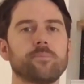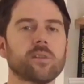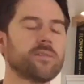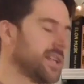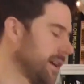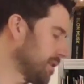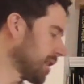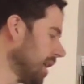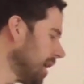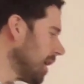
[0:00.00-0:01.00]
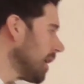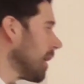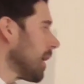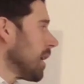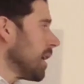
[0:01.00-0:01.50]
videos.
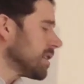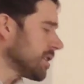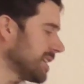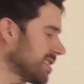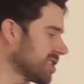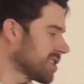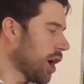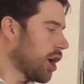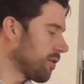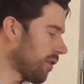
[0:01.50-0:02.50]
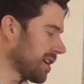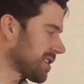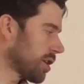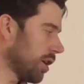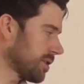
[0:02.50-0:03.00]
So this is just an
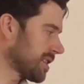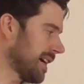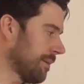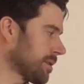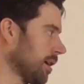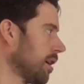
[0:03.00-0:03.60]
overarching concept,